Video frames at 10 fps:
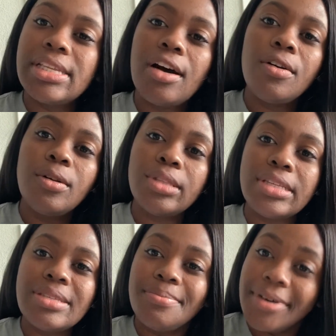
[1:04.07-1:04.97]
out on
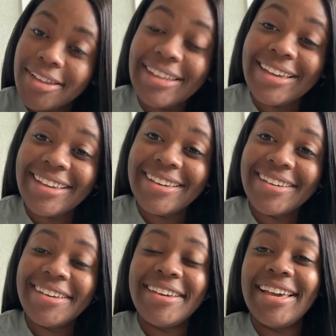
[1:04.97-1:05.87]
this money
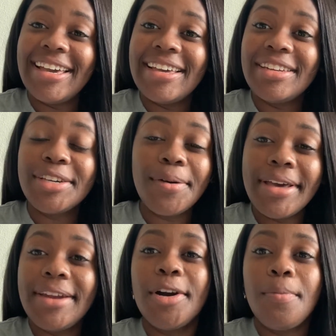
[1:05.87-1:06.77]
and go
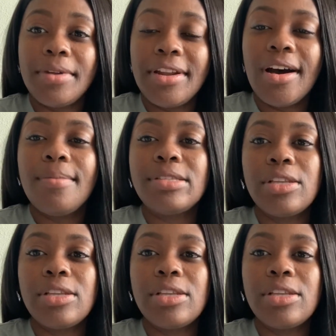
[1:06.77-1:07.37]
ahead and open it up.